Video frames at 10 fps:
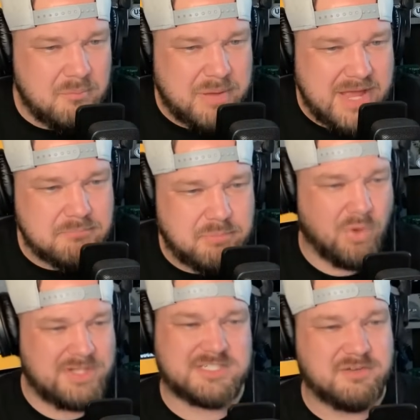
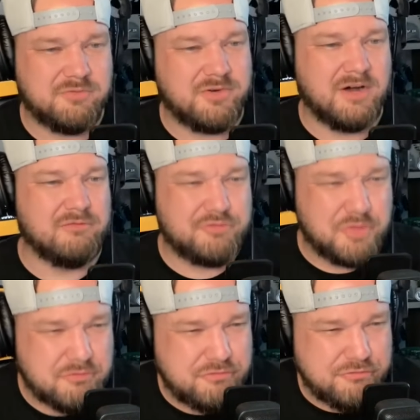pinpoints of of
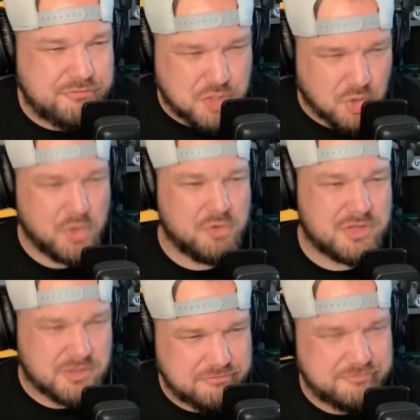the f-
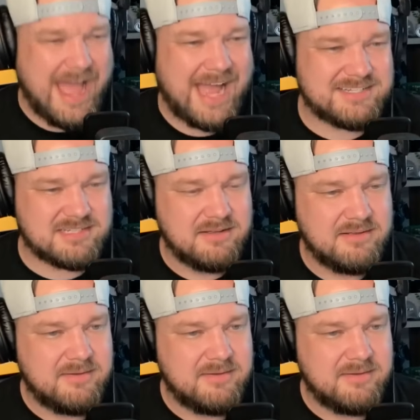truth or facts,